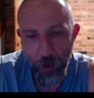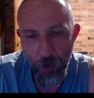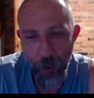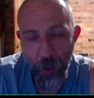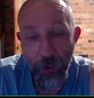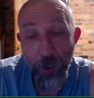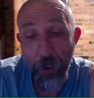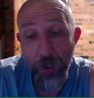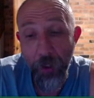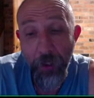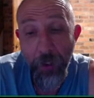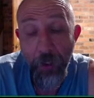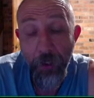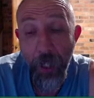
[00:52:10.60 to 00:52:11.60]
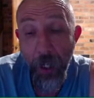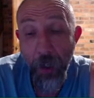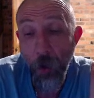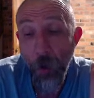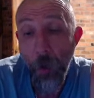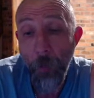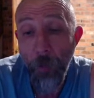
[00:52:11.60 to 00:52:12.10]
At the end of the day,
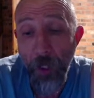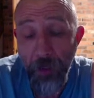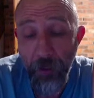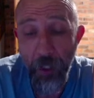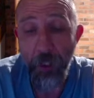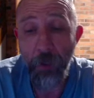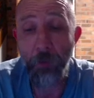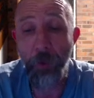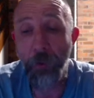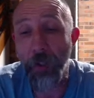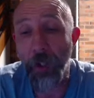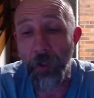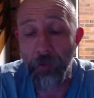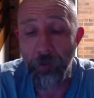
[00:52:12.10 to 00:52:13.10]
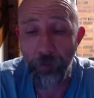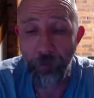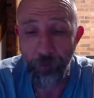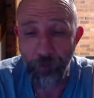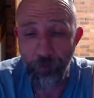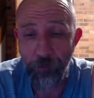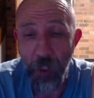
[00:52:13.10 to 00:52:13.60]
who operates that computer?
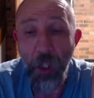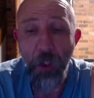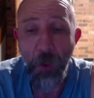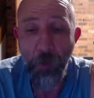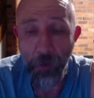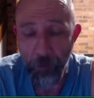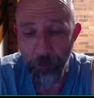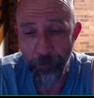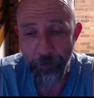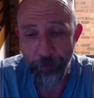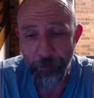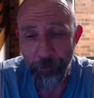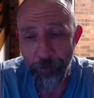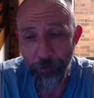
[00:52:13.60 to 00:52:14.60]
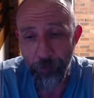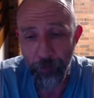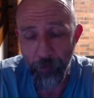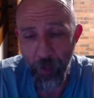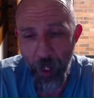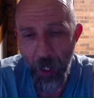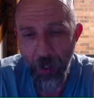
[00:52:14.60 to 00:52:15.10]
A human.
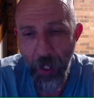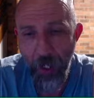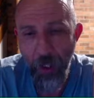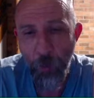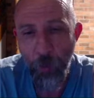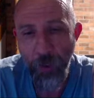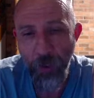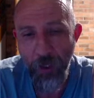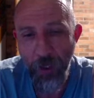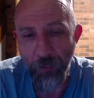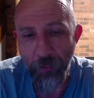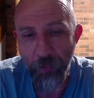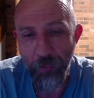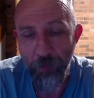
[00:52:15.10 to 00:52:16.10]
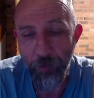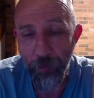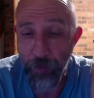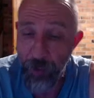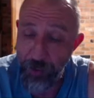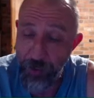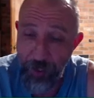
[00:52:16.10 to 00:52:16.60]
Are they inquisitive?
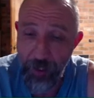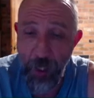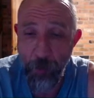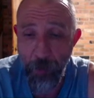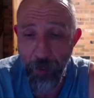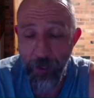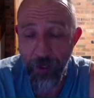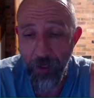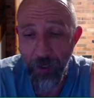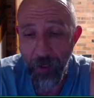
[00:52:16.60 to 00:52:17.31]
Yes, they can be.